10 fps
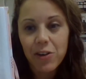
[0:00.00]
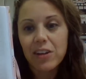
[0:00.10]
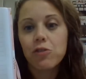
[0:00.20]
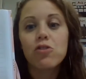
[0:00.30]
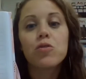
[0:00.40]
You
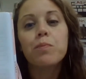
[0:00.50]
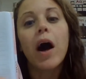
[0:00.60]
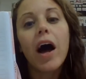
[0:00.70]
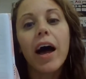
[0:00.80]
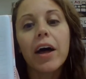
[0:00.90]
could do
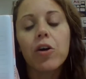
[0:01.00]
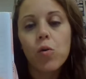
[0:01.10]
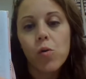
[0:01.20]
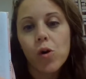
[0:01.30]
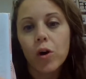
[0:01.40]
spod
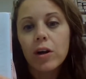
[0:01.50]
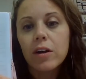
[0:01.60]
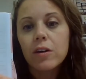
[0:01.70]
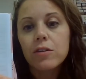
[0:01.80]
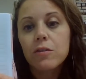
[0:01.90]
or
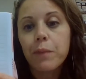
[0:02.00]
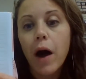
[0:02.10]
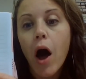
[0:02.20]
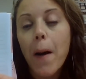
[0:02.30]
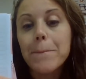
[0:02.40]

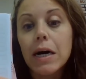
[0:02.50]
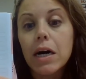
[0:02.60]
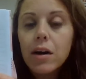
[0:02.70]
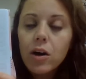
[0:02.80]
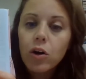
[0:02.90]
spob
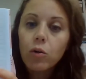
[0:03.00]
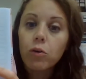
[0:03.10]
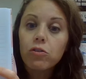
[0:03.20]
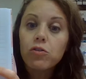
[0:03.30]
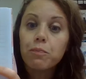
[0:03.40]

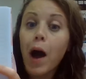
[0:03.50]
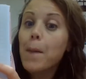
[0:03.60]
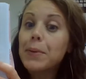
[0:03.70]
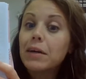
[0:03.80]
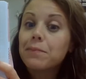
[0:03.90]
or
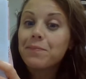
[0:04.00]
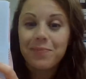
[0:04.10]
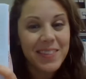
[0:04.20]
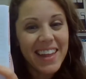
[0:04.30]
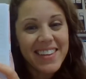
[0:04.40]
spop.
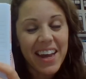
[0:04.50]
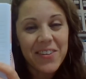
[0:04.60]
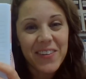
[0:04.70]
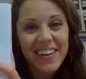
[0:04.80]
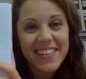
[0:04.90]
That's kind
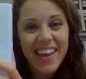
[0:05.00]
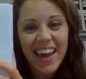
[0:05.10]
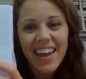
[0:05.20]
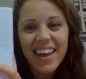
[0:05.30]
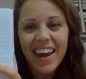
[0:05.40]
of fun to
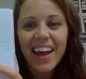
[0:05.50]
say.